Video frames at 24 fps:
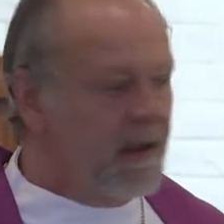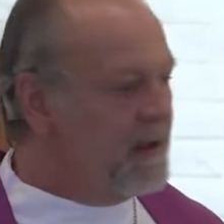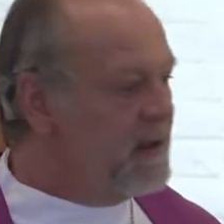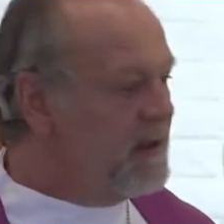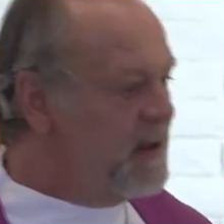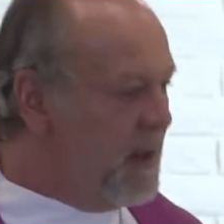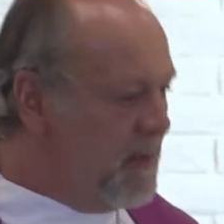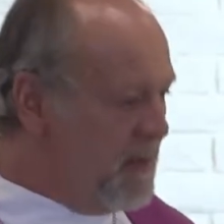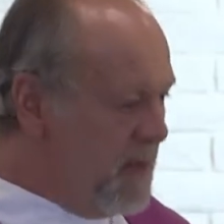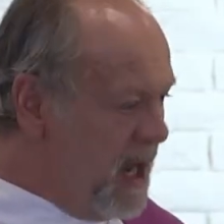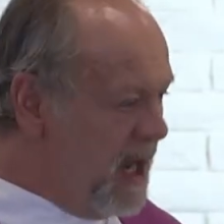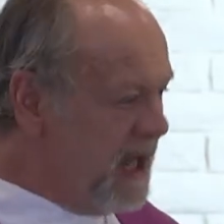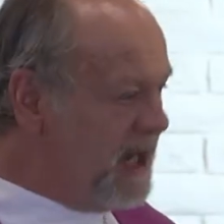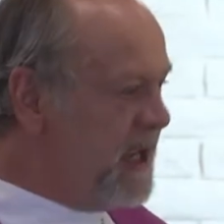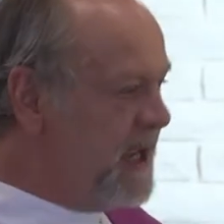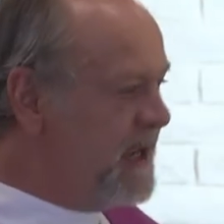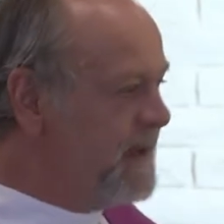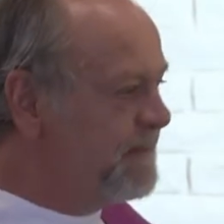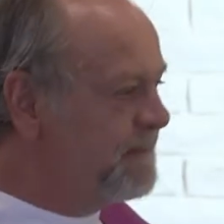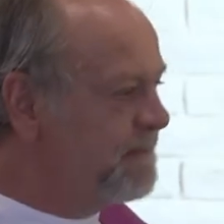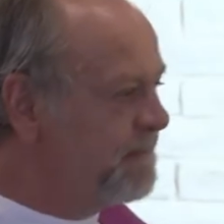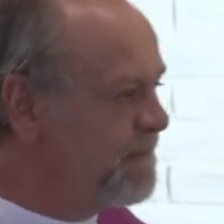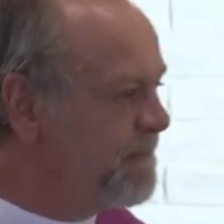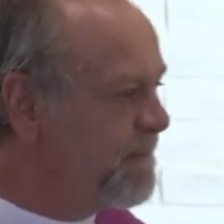The
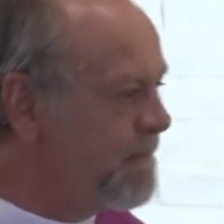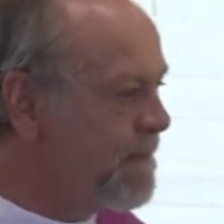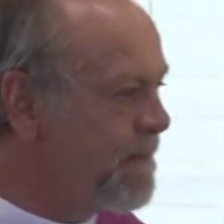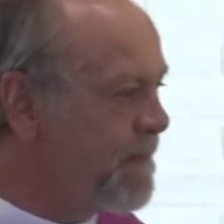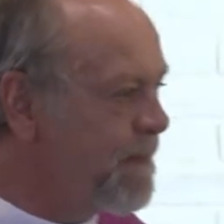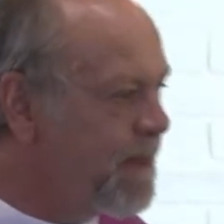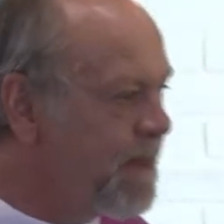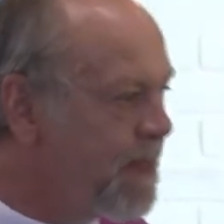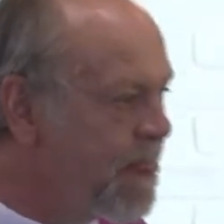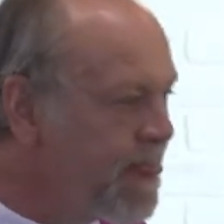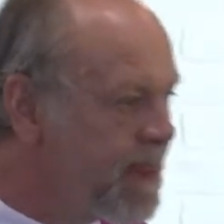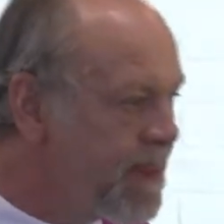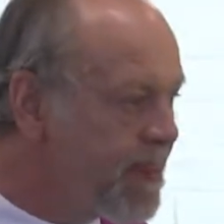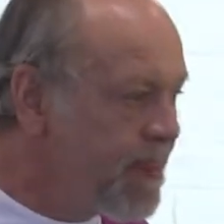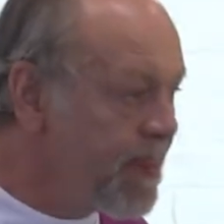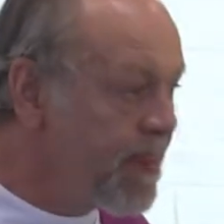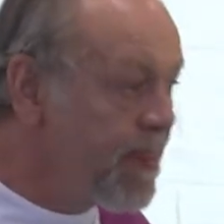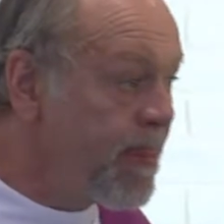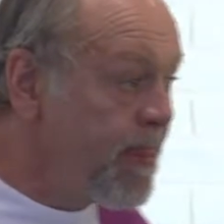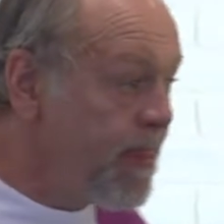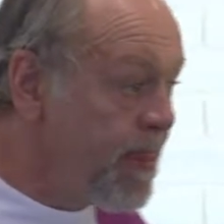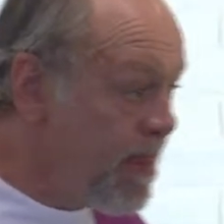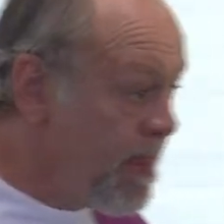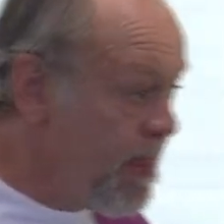money? No
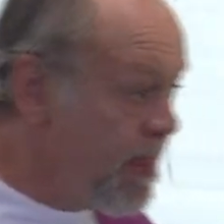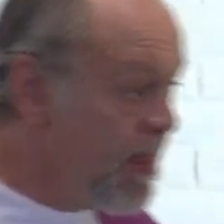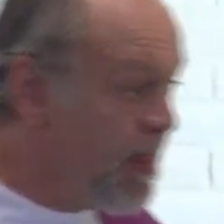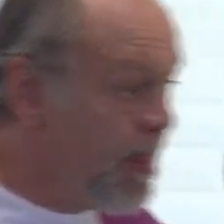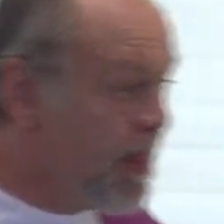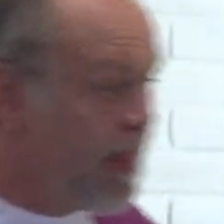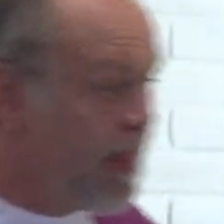he